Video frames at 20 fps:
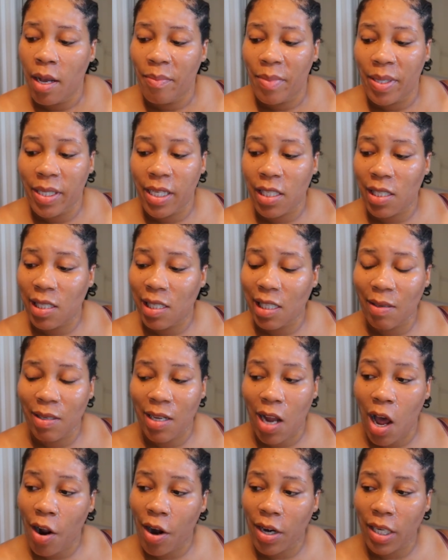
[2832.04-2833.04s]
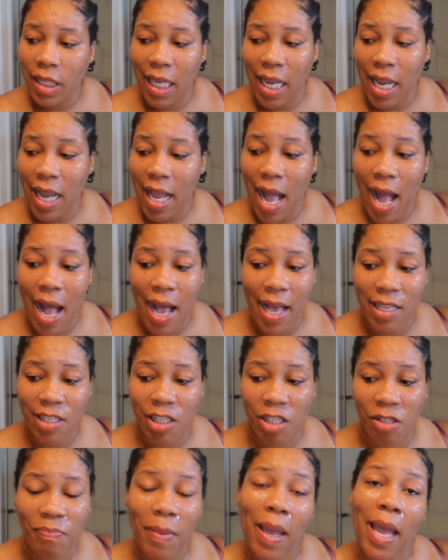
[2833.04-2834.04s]
But this took longer than I
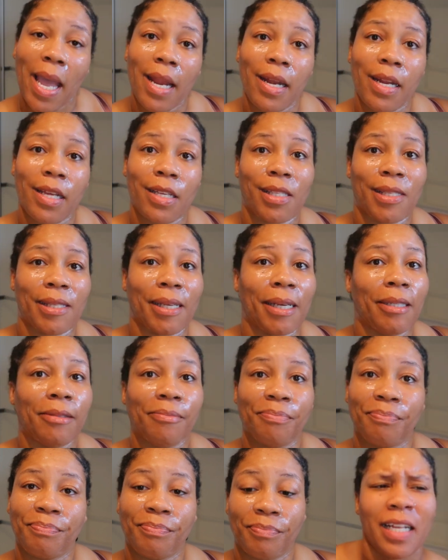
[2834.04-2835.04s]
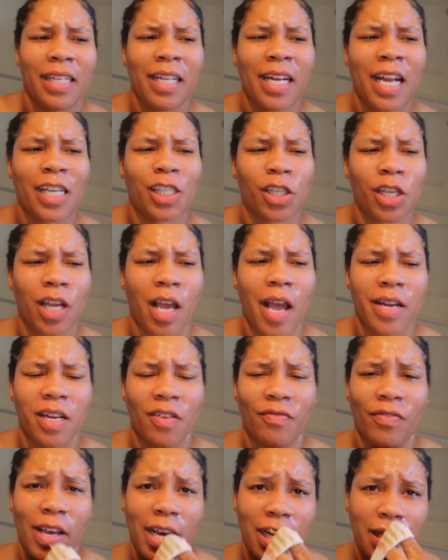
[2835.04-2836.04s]
expected, so. Then I'll show y'all in
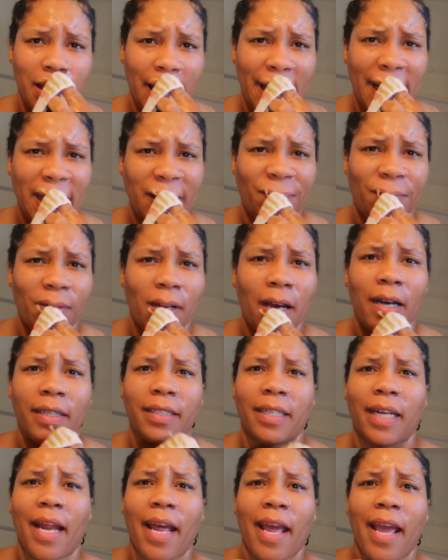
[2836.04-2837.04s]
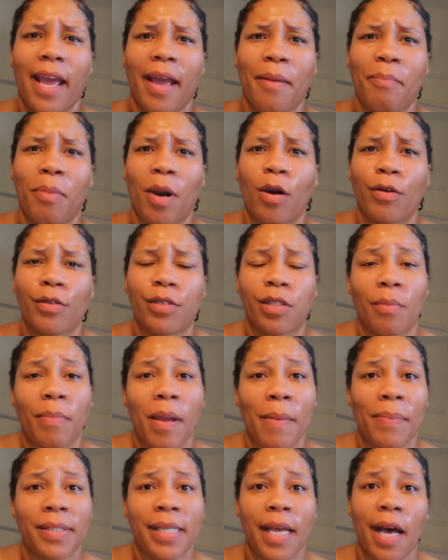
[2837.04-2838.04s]
the last vlog that I had bought some
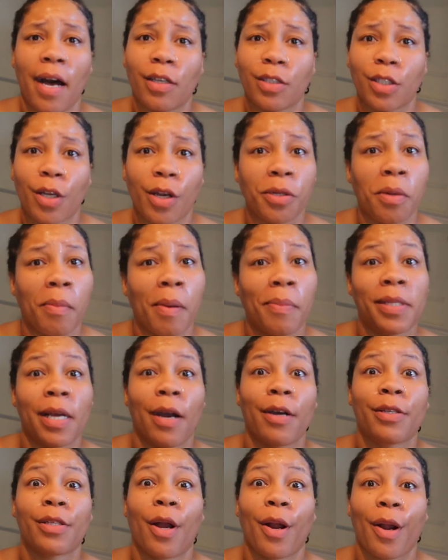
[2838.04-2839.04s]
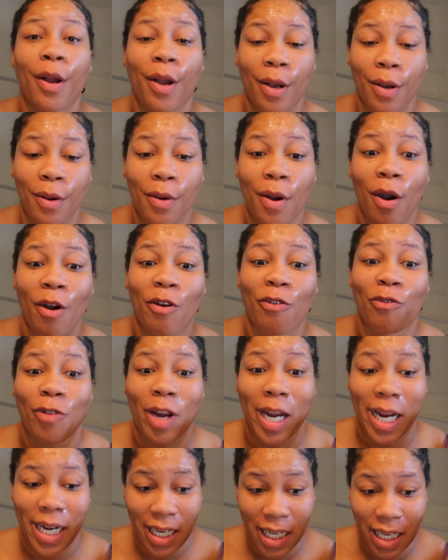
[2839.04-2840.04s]
paper towels. Girl, those paper towels are gone
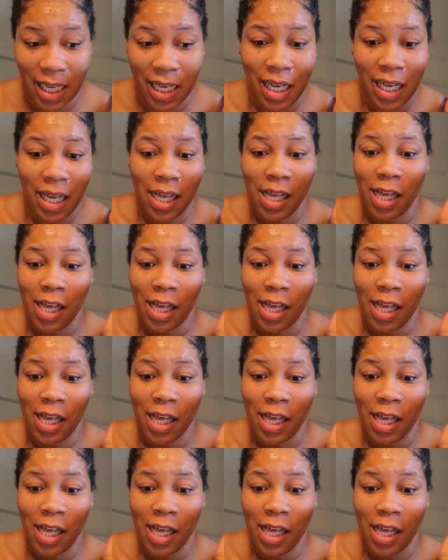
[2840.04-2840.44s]
already.